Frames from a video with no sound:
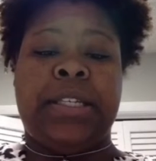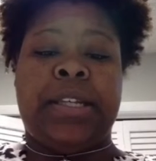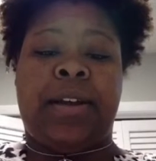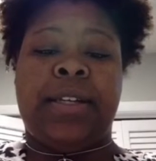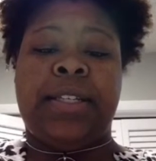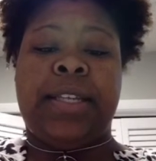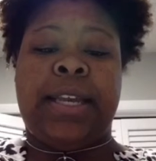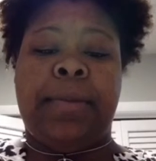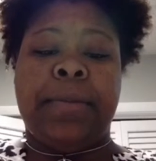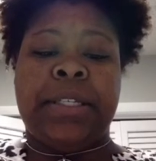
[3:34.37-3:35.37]
It's called a
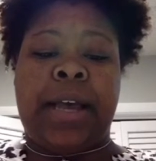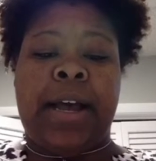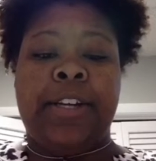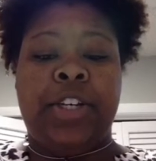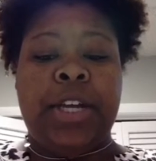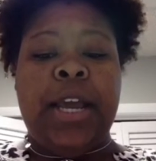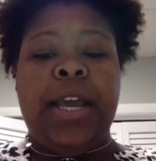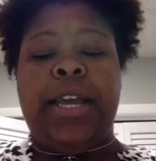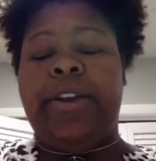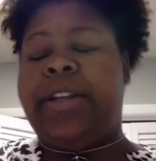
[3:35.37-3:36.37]
skinny massage
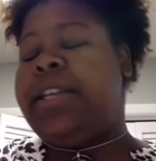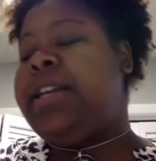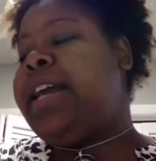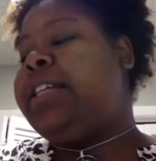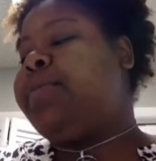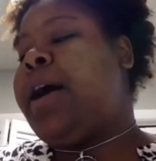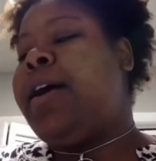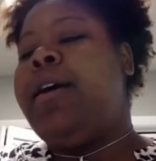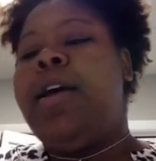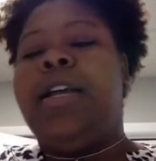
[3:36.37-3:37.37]
here at the Day Spa.